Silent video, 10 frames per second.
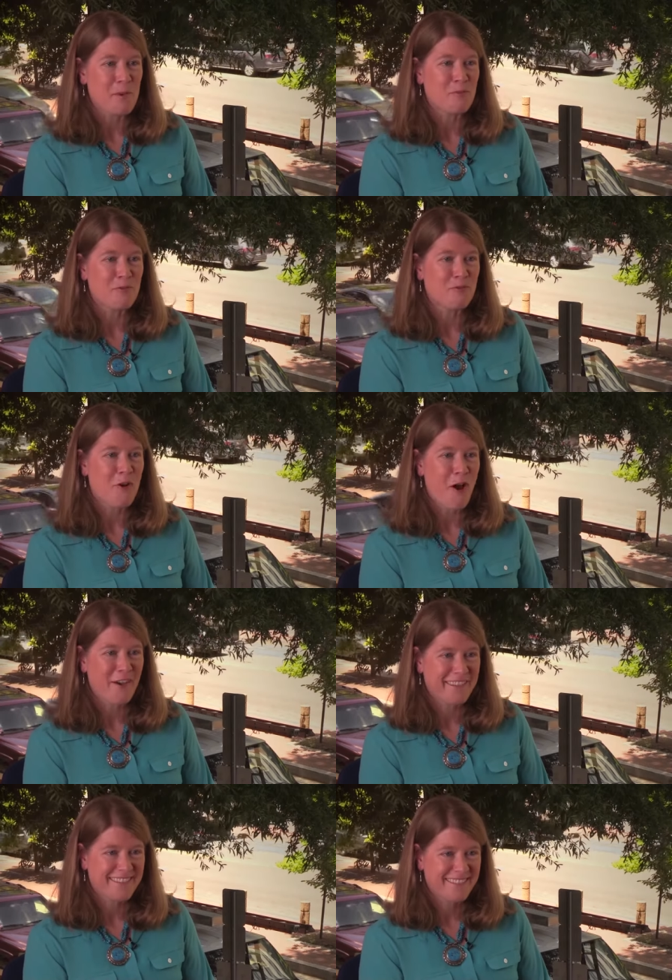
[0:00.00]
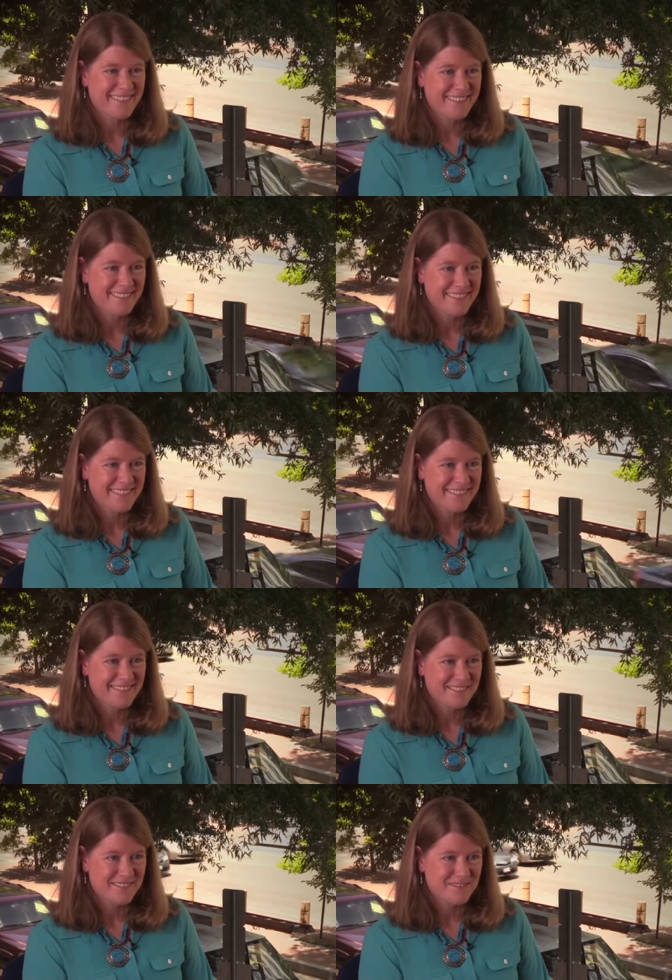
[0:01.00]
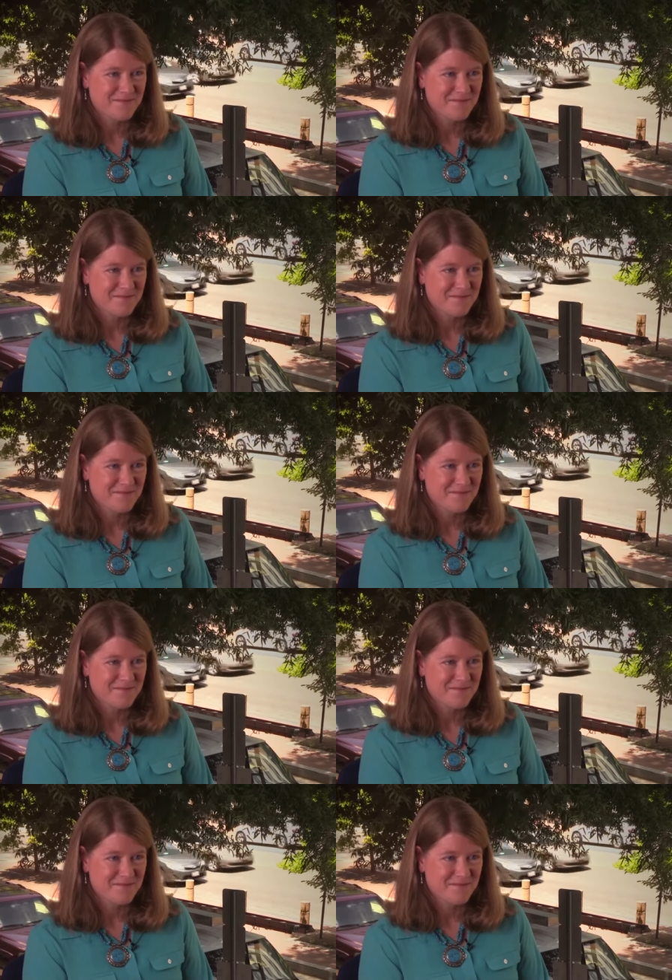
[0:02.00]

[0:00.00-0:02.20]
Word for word: be proved wrong. Uh, yeah, do